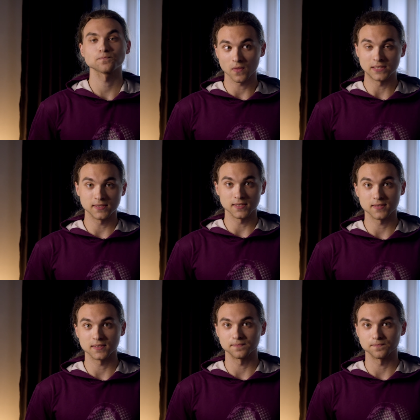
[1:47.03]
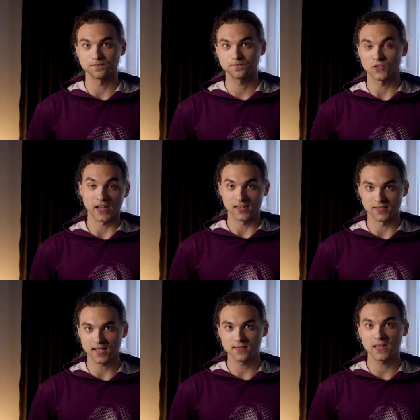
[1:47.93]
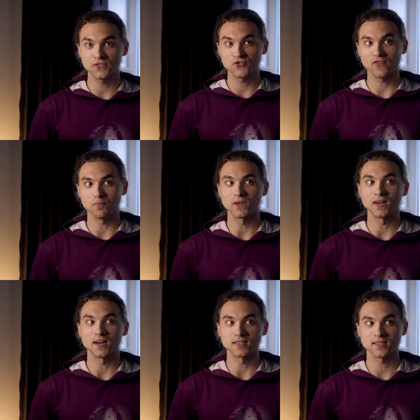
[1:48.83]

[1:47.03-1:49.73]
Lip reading: The system recognized that drive, but